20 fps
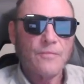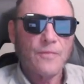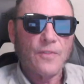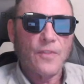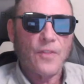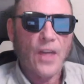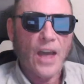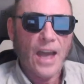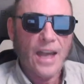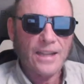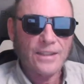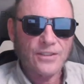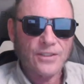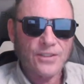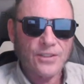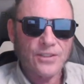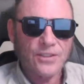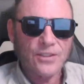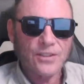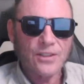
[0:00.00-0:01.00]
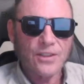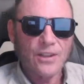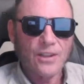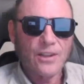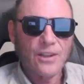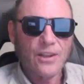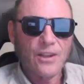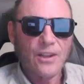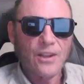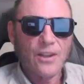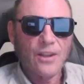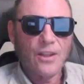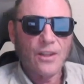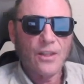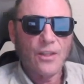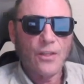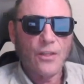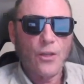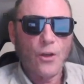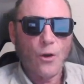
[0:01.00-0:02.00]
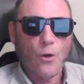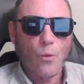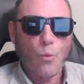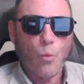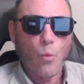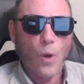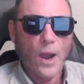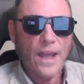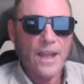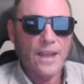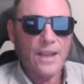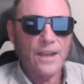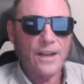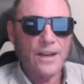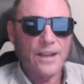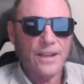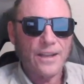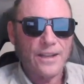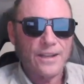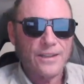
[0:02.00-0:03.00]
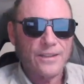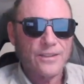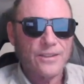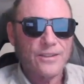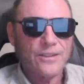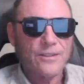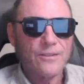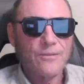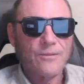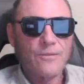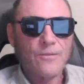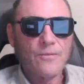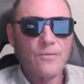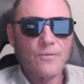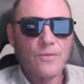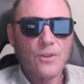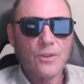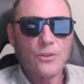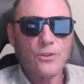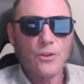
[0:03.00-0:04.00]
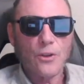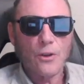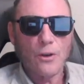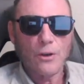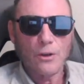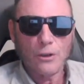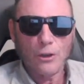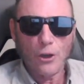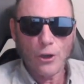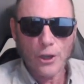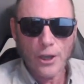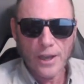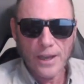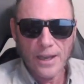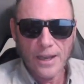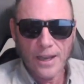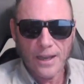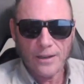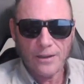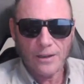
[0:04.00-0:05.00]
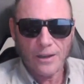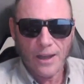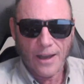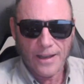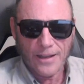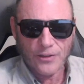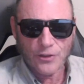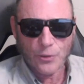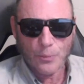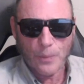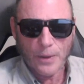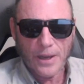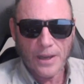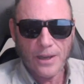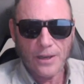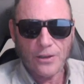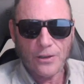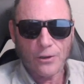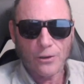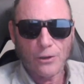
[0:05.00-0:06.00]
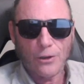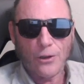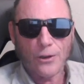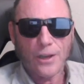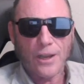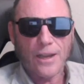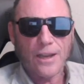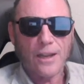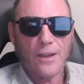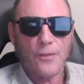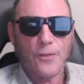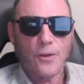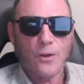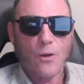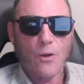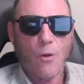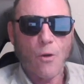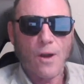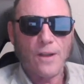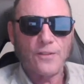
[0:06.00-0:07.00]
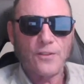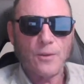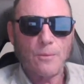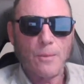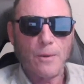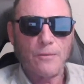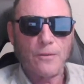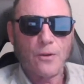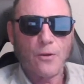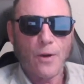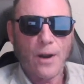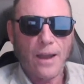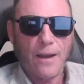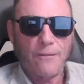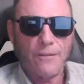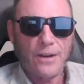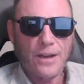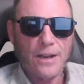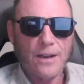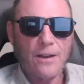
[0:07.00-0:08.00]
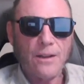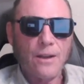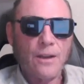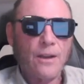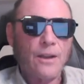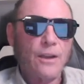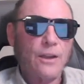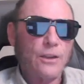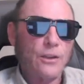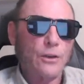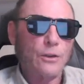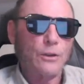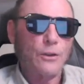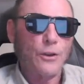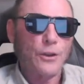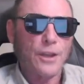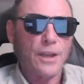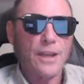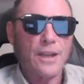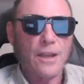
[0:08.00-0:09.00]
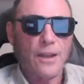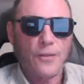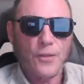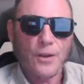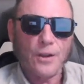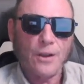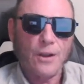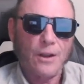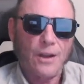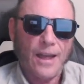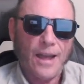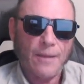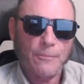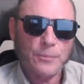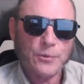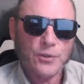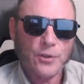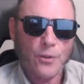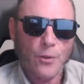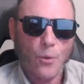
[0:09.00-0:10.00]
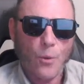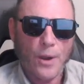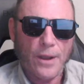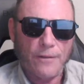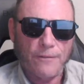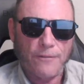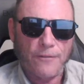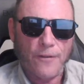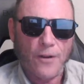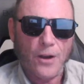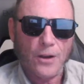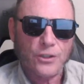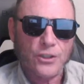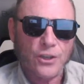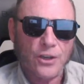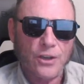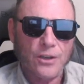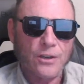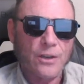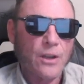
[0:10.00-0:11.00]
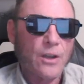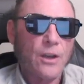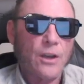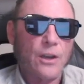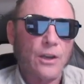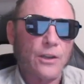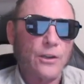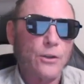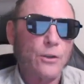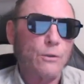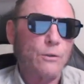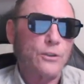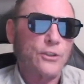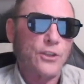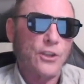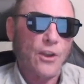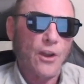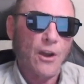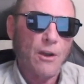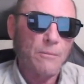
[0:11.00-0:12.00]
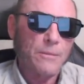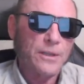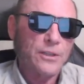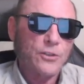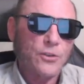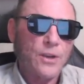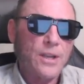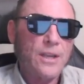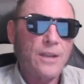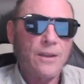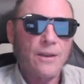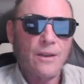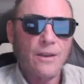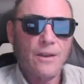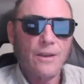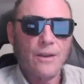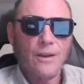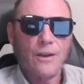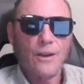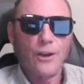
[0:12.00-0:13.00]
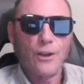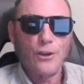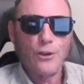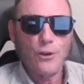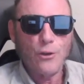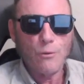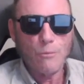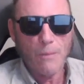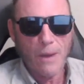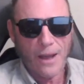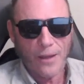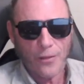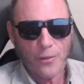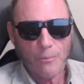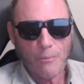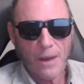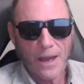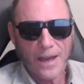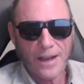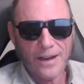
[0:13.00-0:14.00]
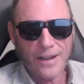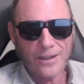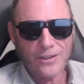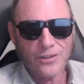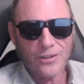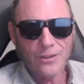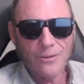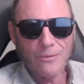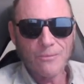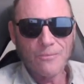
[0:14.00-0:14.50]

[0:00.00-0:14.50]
That's the way it is. So you're looking at light speed, you're looking at the quantum of gravity, you're looking at the collapse of the wave function, a new geometry, a new mathematics,